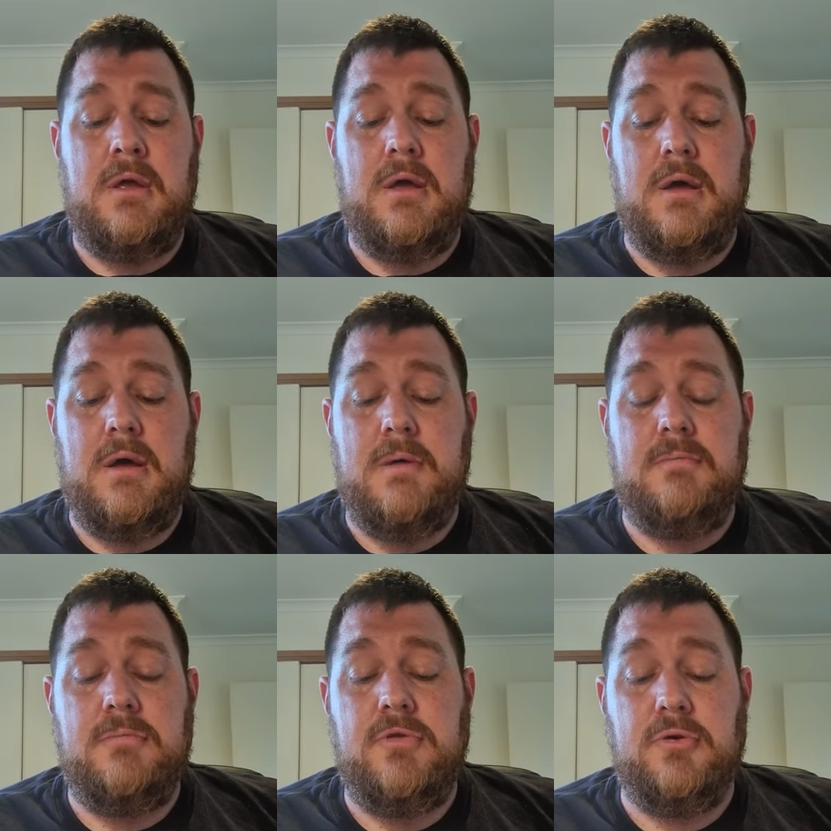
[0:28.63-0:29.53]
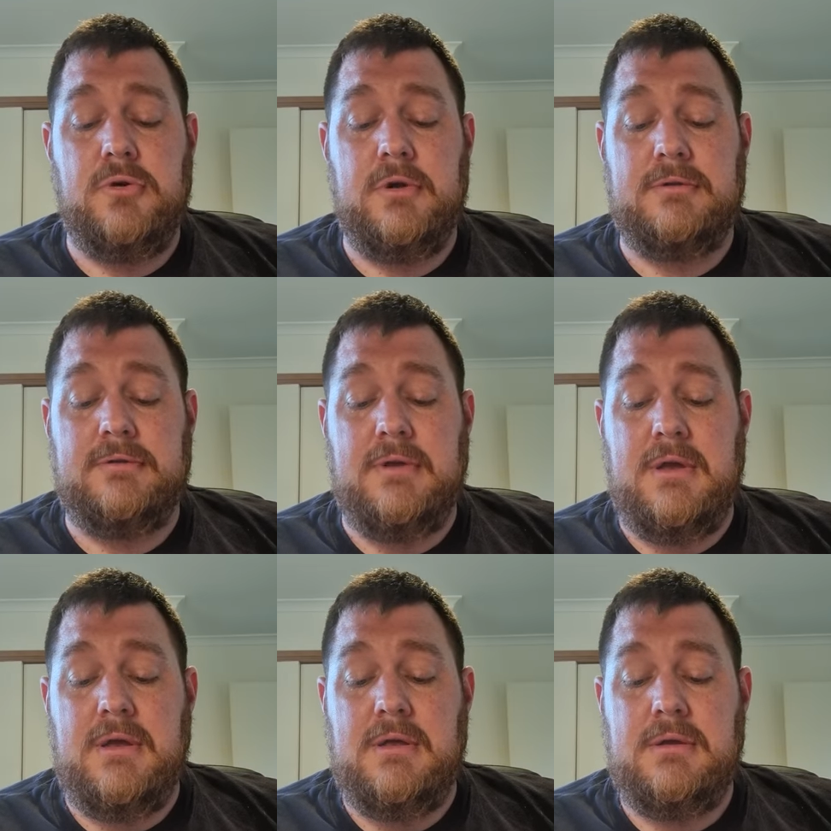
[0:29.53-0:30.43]
Um, thought I'd...
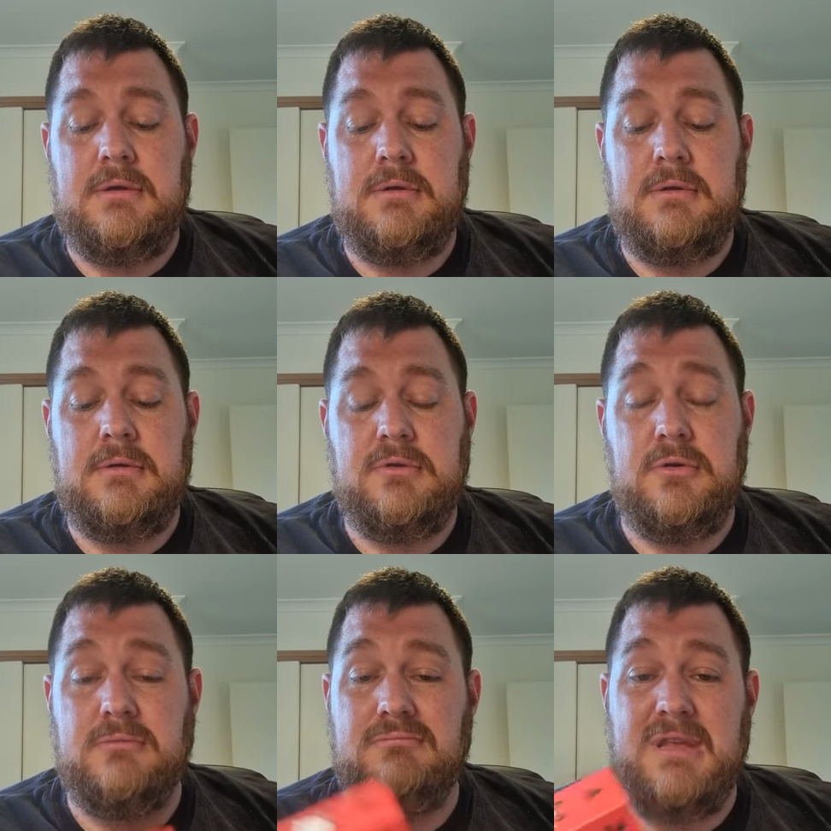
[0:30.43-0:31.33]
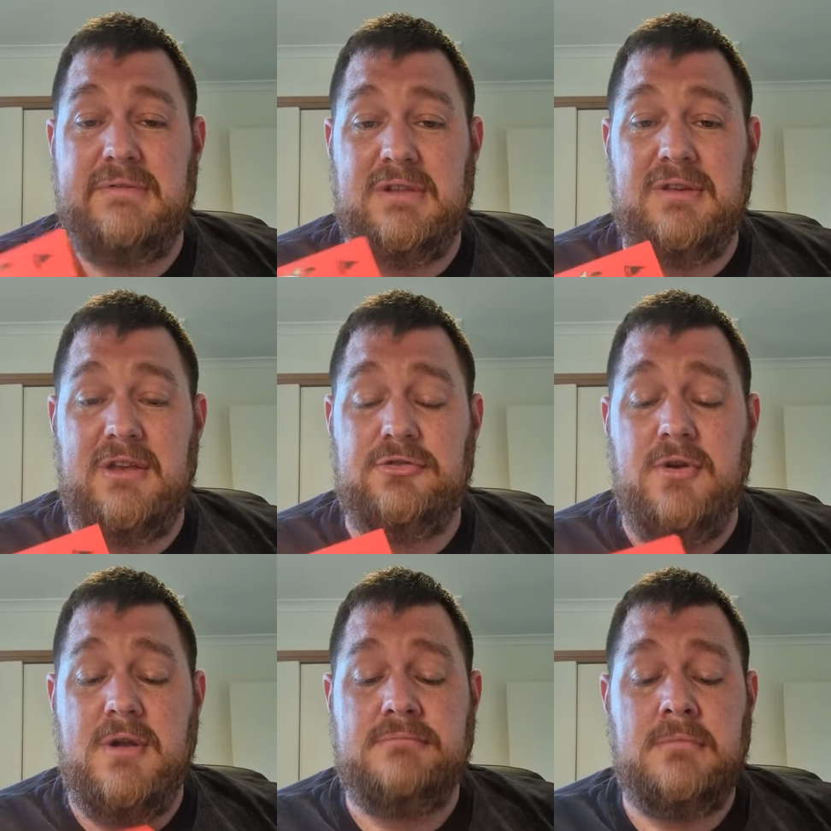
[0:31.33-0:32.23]
Uh, thought I'd give it a test run,